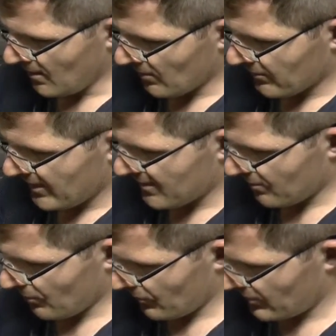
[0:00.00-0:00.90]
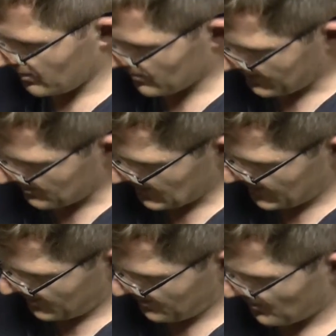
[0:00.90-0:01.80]
So that's all sealed up
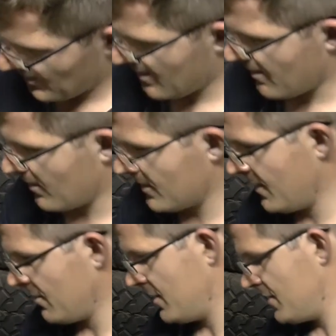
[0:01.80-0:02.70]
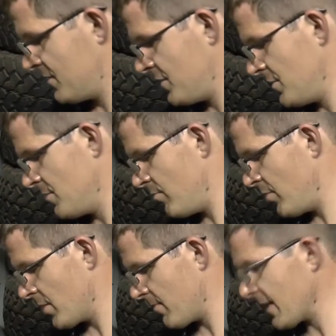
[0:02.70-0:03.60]
now. I now need to
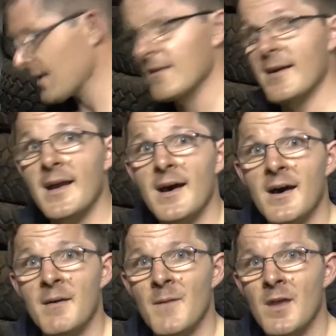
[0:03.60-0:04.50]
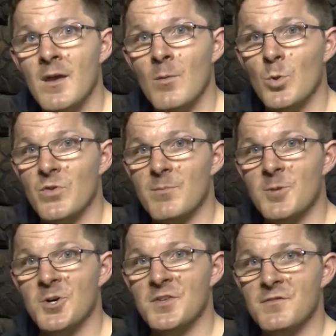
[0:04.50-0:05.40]
put it back in the car, put some
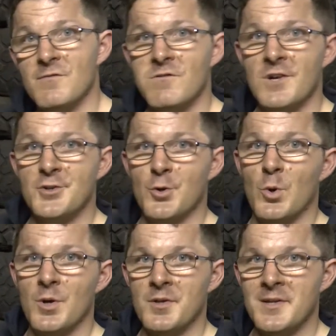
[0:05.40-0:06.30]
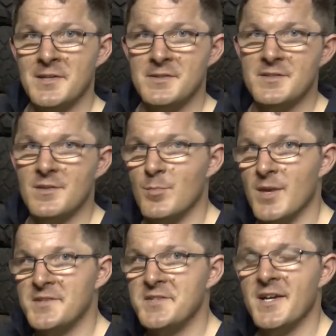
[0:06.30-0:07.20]
nice fresh oil in it, some
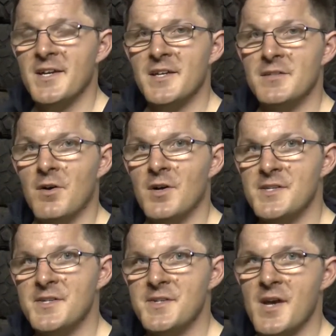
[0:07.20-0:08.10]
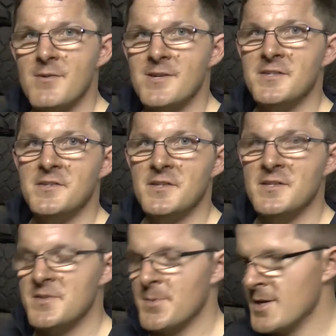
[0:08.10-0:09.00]
SAE 90s going into
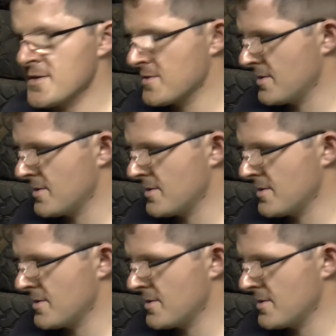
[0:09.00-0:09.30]
this one.